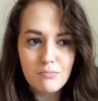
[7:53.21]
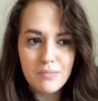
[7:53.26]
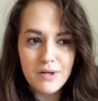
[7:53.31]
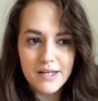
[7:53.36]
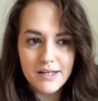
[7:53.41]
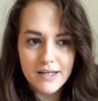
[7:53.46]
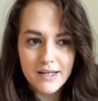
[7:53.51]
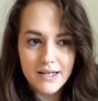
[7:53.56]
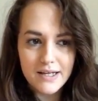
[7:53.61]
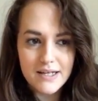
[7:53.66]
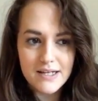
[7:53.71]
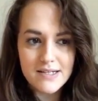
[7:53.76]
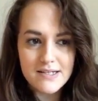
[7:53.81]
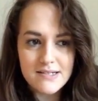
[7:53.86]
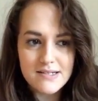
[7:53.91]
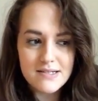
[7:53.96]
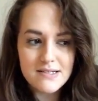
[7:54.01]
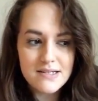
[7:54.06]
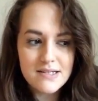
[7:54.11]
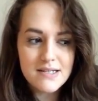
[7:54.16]

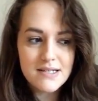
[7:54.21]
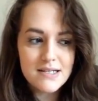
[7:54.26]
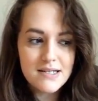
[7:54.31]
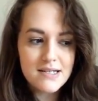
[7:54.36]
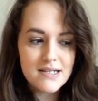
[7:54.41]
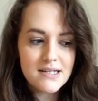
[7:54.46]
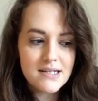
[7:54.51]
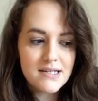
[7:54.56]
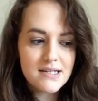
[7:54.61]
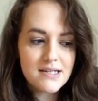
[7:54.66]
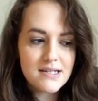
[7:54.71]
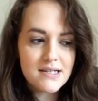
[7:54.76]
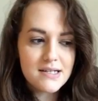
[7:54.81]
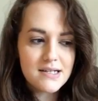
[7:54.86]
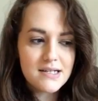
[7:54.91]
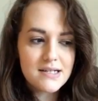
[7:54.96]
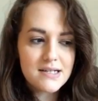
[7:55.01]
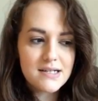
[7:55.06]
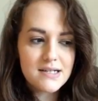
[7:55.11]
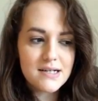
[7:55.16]
because
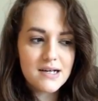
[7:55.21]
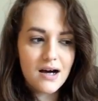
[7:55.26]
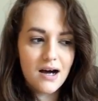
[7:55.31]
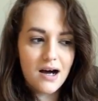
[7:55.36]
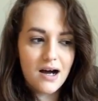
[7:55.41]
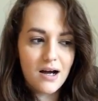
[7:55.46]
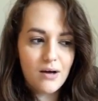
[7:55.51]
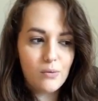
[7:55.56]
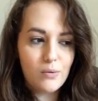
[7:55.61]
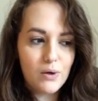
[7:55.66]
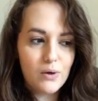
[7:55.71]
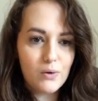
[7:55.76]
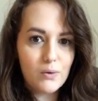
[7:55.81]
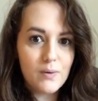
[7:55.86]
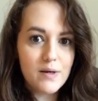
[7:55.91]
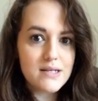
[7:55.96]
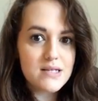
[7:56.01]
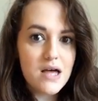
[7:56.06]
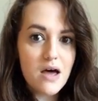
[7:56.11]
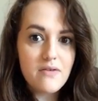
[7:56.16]
I will
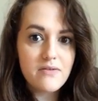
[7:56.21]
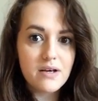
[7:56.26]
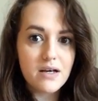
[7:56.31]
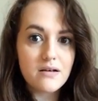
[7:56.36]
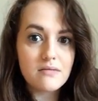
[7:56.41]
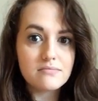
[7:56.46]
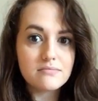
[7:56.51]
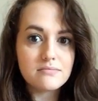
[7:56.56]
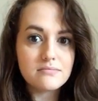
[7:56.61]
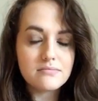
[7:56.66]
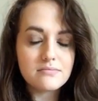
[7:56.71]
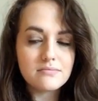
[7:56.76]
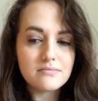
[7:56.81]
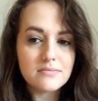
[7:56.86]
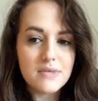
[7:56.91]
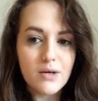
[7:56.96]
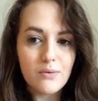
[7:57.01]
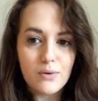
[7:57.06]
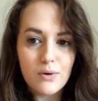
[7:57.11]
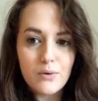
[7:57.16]
always have it.
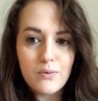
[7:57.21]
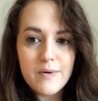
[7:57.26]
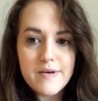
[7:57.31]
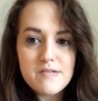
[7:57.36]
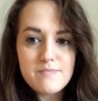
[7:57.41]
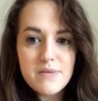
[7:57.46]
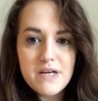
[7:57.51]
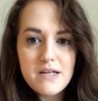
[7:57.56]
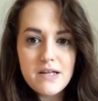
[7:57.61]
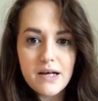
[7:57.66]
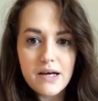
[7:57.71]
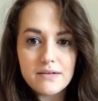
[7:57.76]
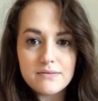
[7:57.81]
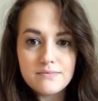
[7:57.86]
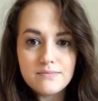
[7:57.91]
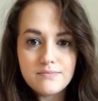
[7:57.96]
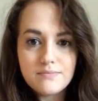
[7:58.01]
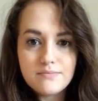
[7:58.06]
It will always be there.